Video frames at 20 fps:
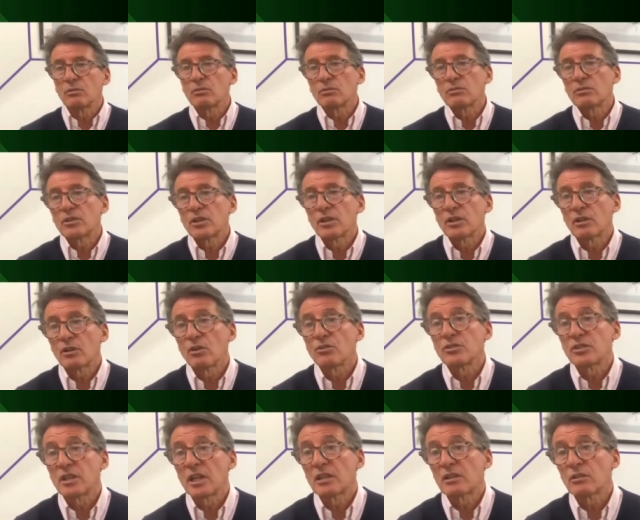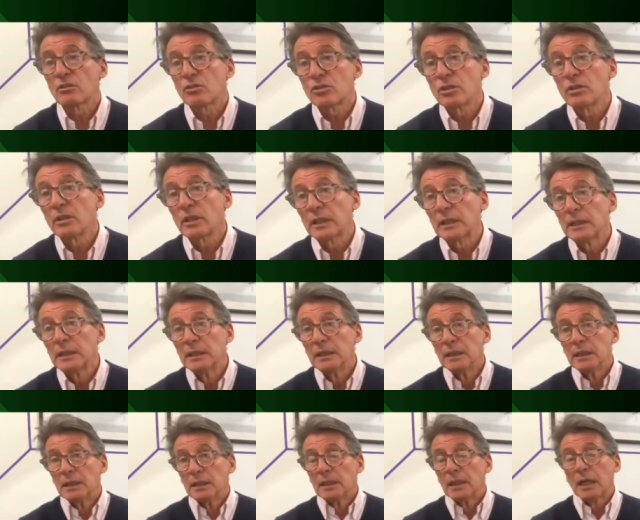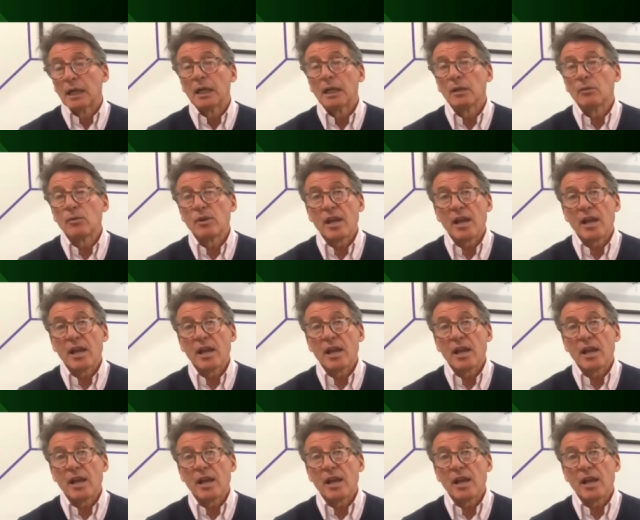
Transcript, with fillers: called uh, Continental Tour. Uh,